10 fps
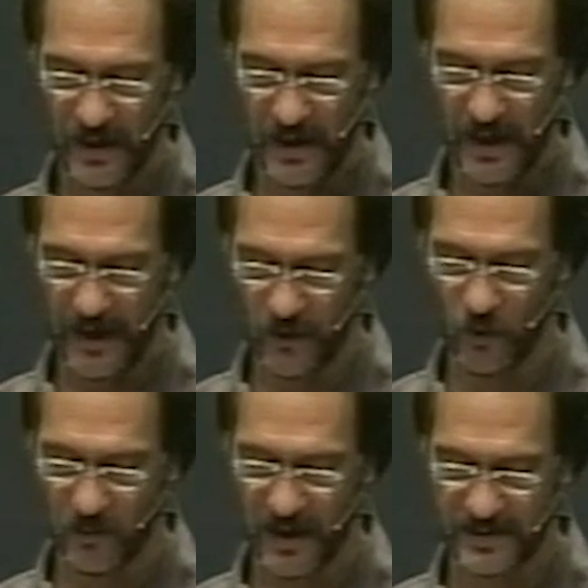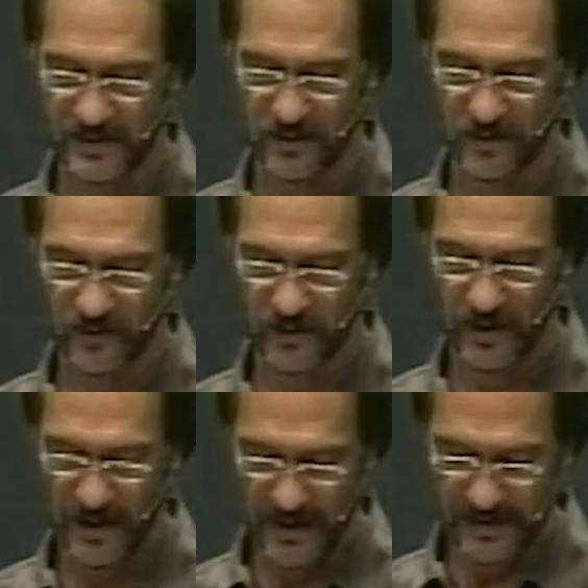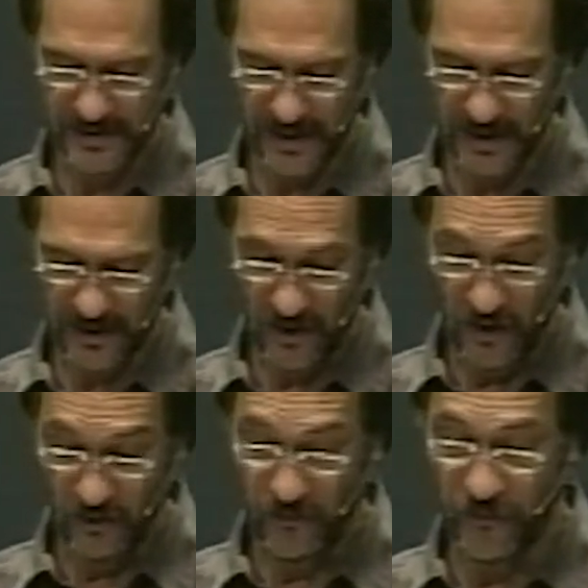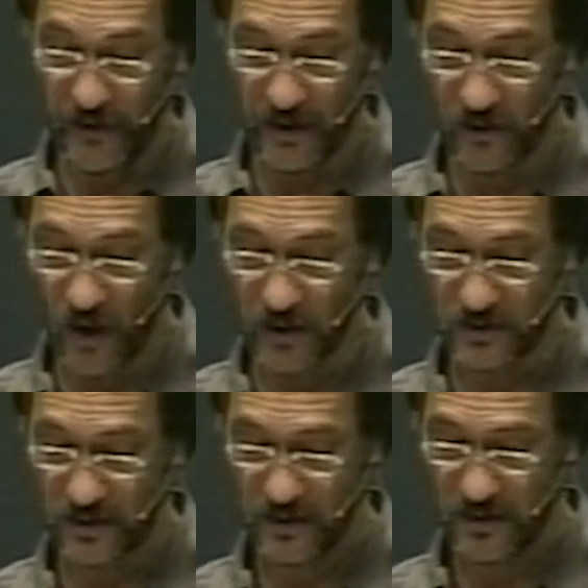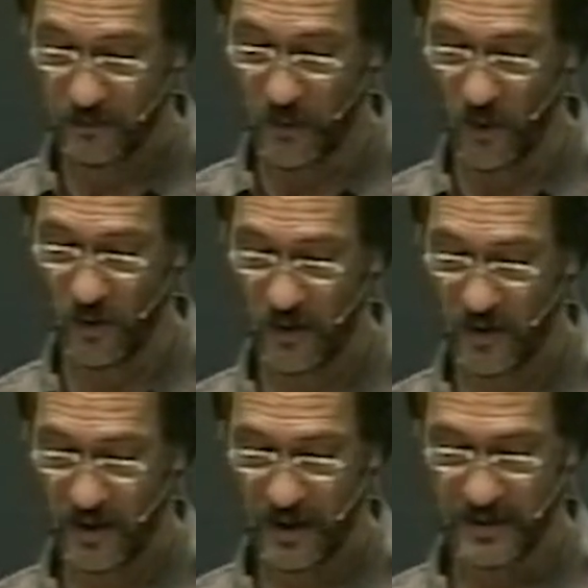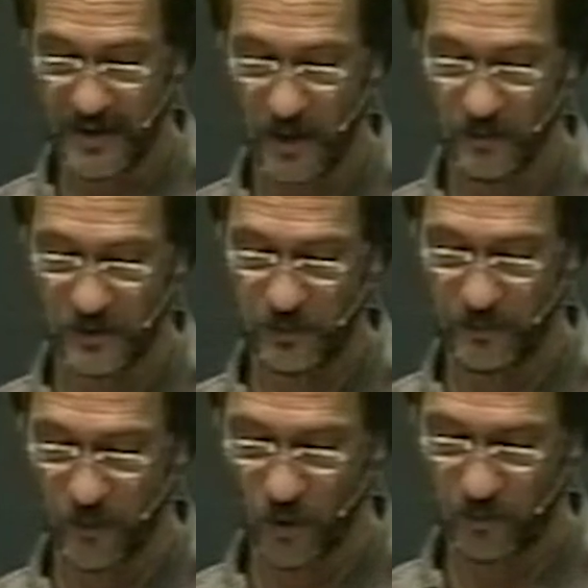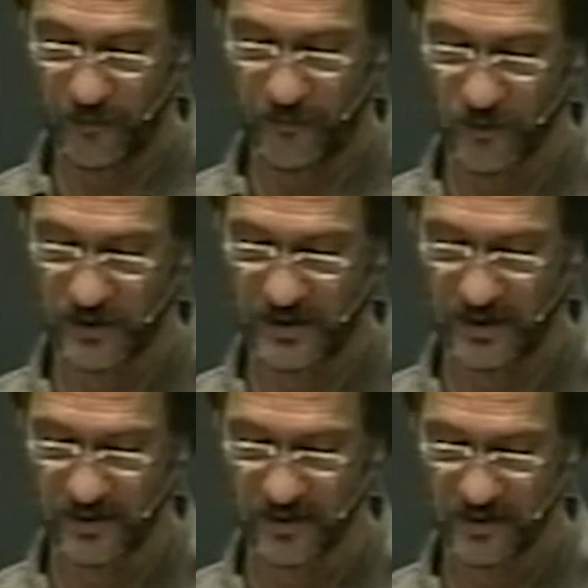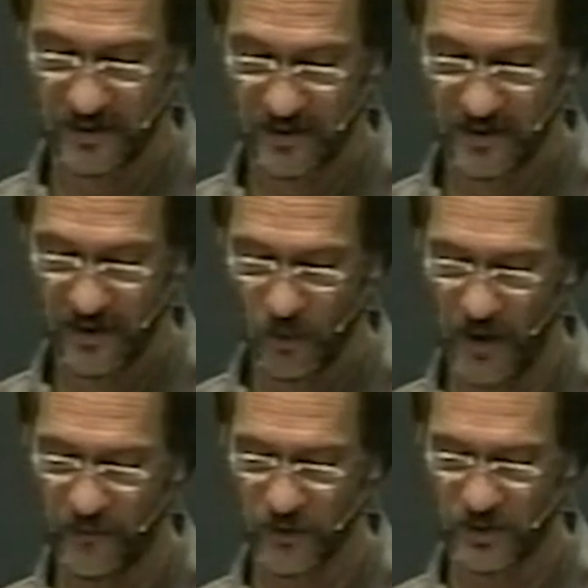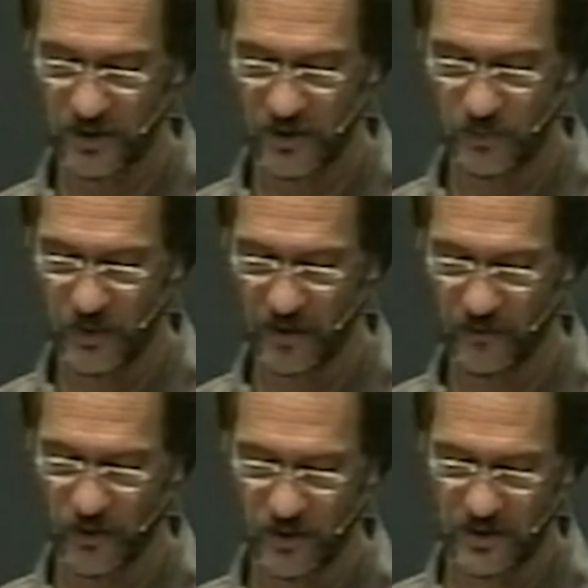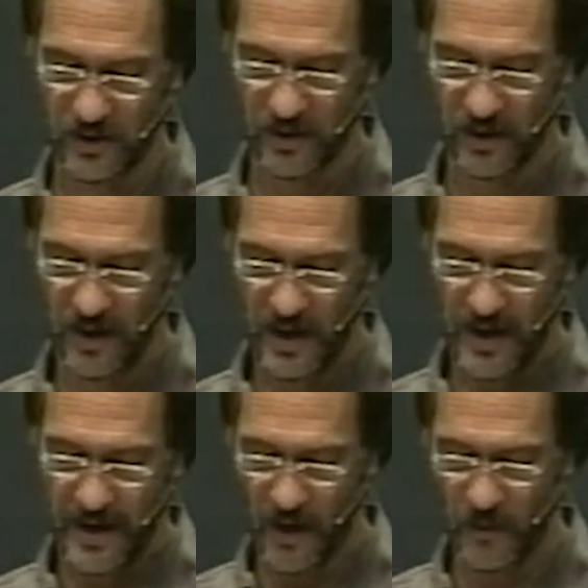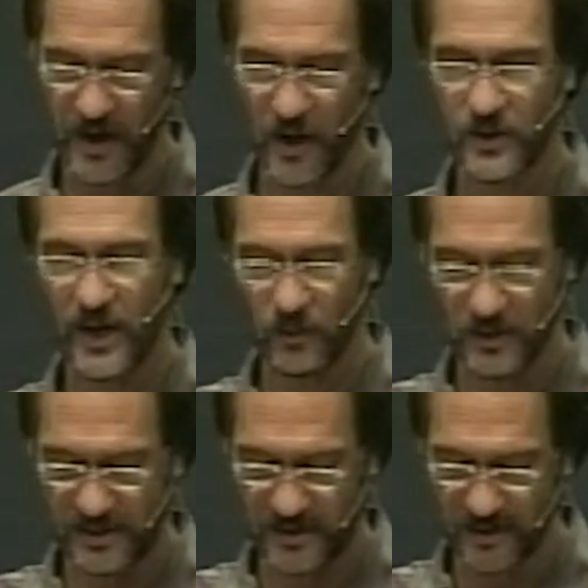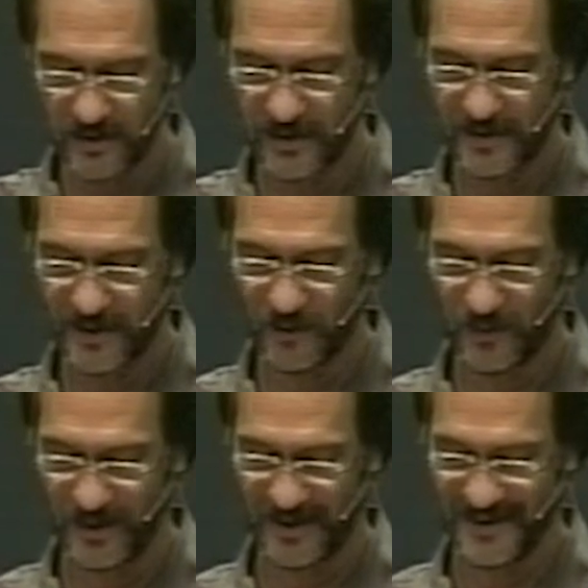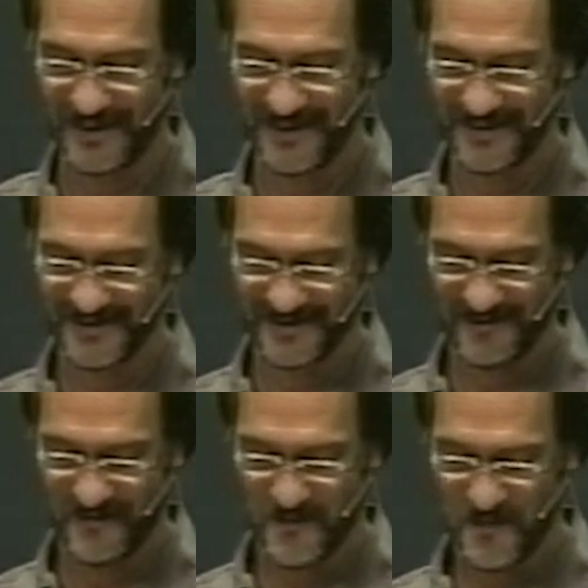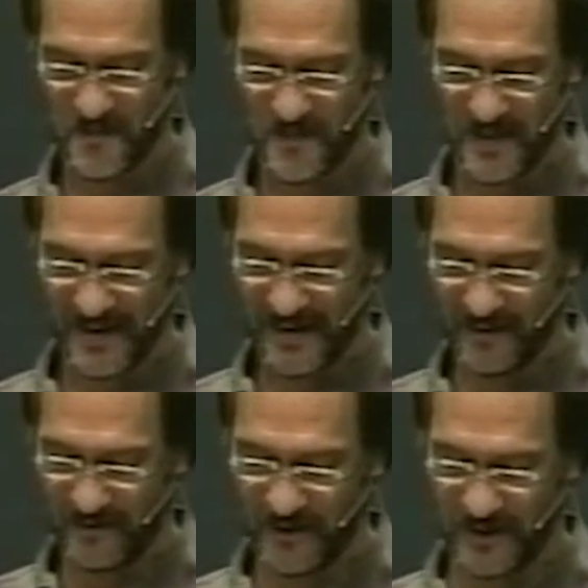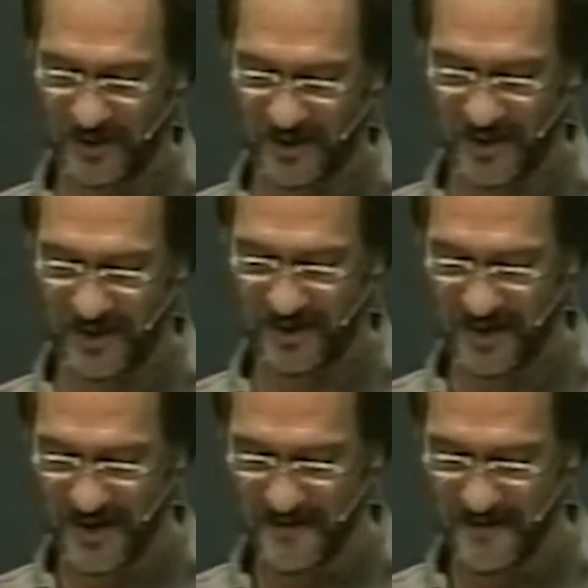and whom I serve, saying, fear not, Paul, thou must be brought before Caesar. Wherefore, sirs, be of good cheer. Now we know they were still disobedient. Verse 33.